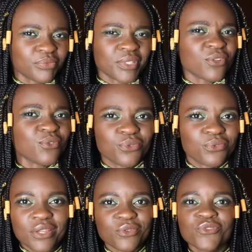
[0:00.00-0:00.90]
I don't know
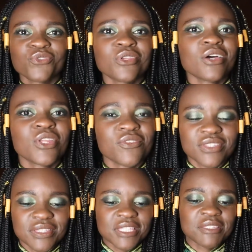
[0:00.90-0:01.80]
if you'd have
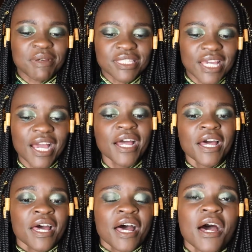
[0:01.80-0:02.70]
seen this, but yeah,
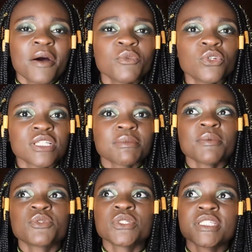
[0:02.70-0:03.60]

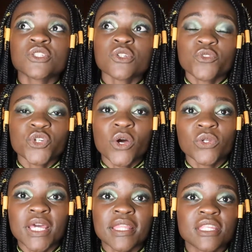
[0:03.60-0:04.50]
sometimes you'll see software
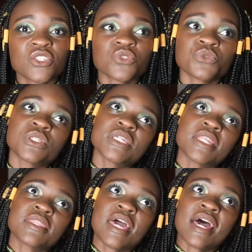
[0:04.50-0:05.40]
online and it's
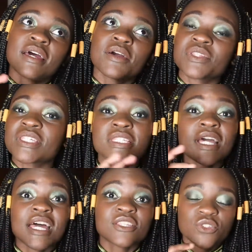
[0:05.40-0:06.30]
written there, this is
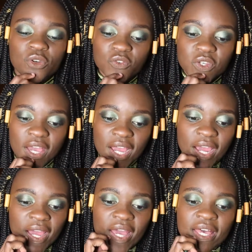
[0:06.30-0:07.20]
CAD software.
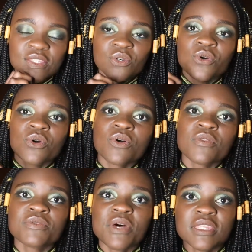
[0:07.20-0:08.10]
So
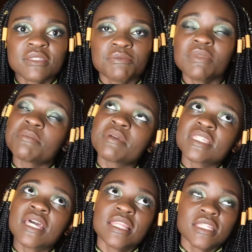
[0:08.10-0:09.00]
that
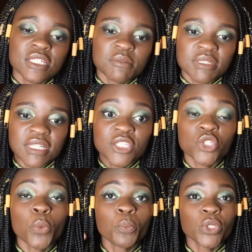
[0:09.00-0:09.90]
basically just means that it's
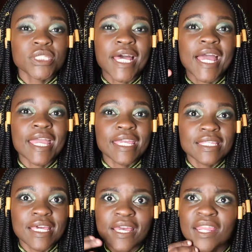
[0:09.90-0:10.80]
computer
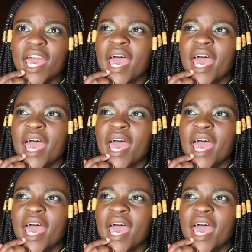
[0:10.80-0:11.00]
aided.